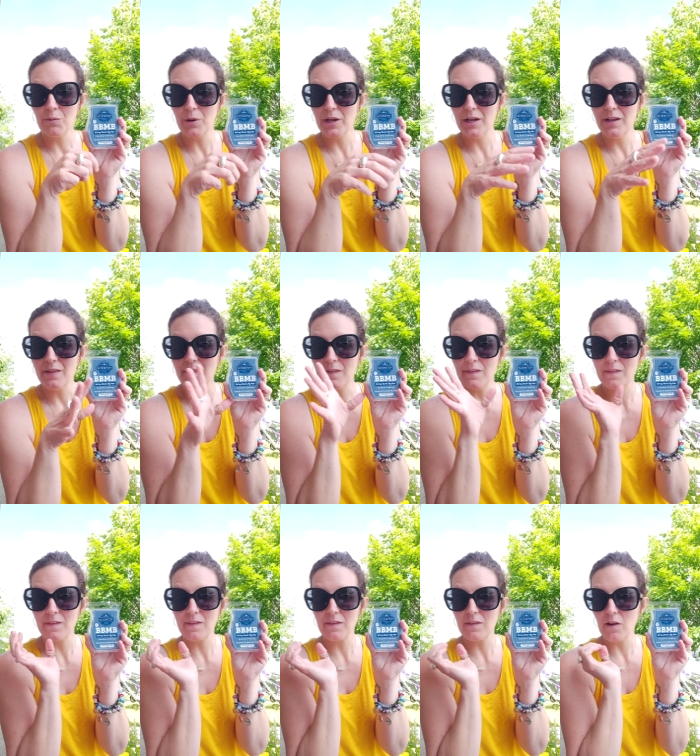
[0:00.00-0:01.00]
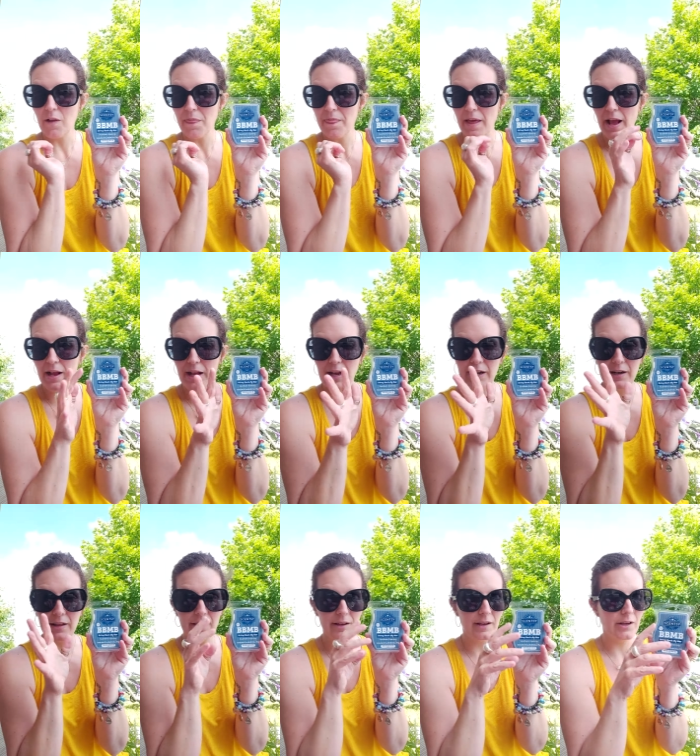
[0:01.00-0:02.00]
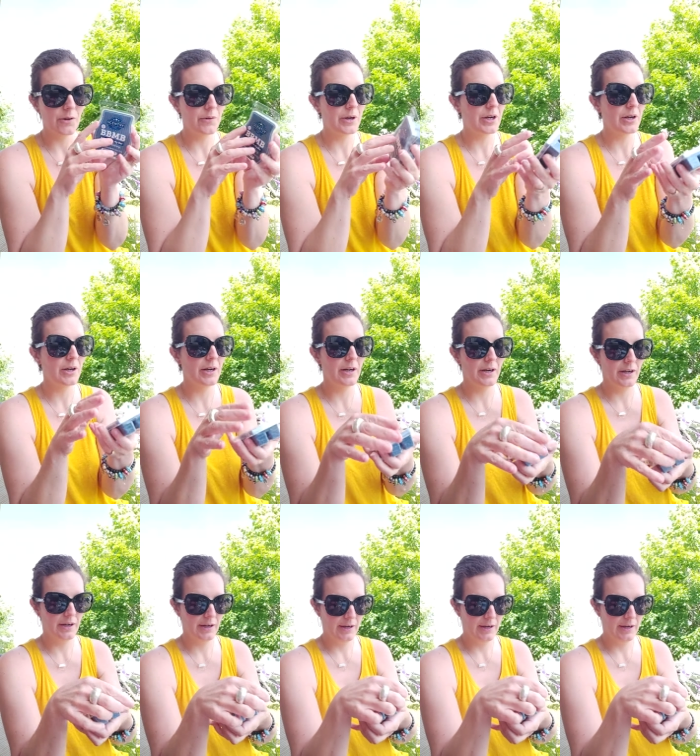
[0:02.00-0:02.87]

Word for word: right? This has got that kind of thing going on.